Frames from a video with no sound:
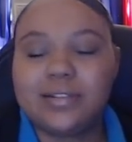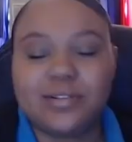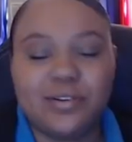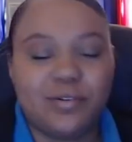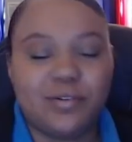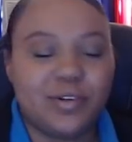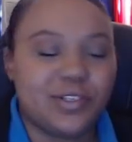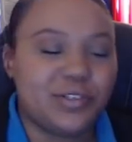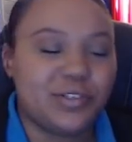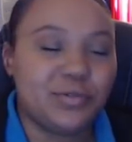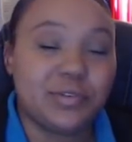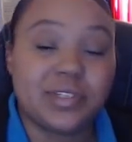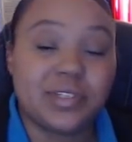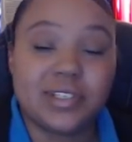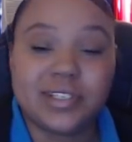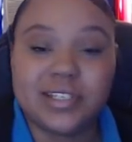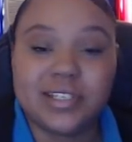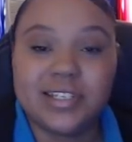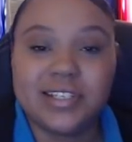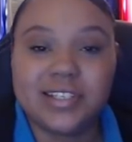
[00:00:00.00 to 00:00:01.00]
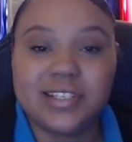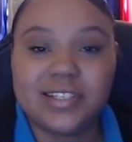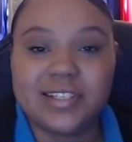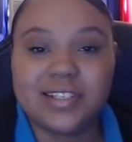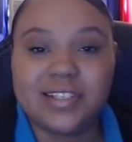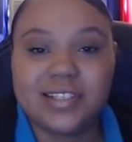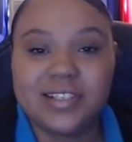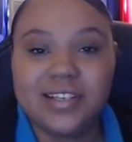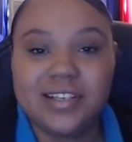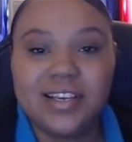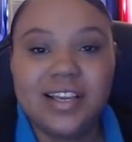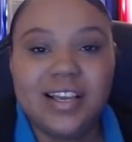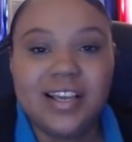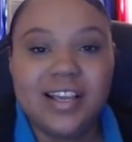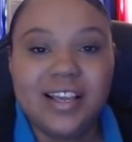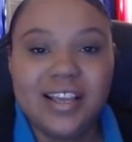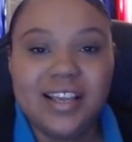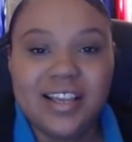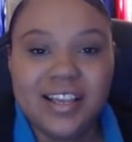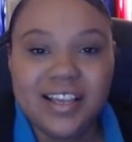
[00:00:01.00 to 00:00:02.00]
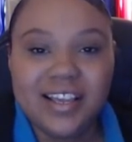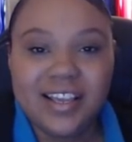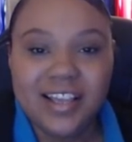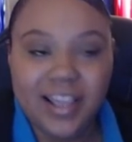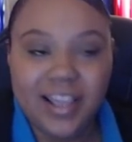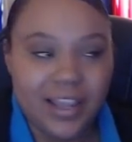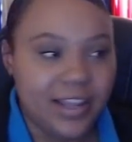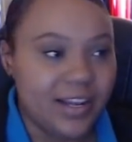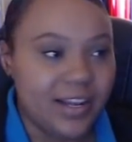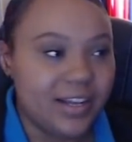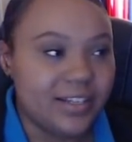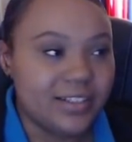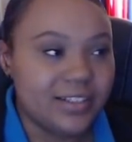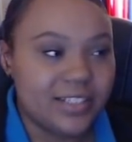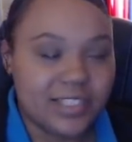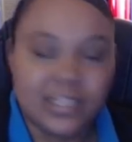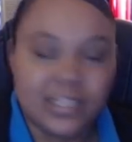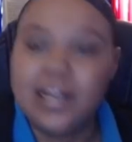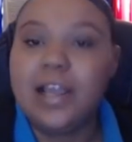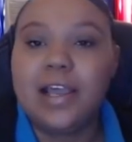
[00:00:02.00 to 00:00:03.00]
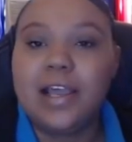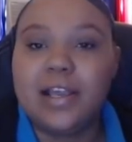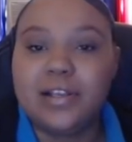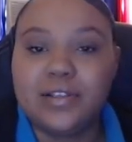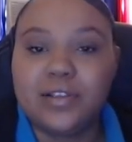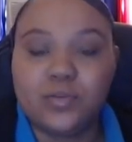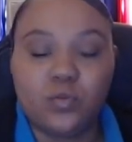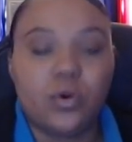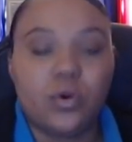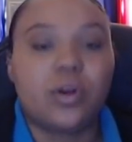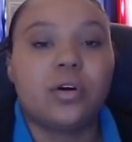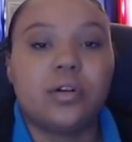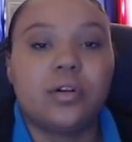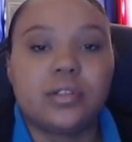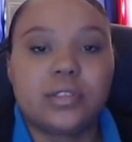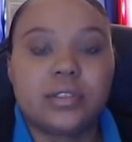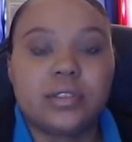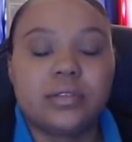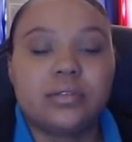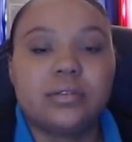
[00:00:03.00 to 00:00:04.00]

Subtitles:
going to exist in today's world.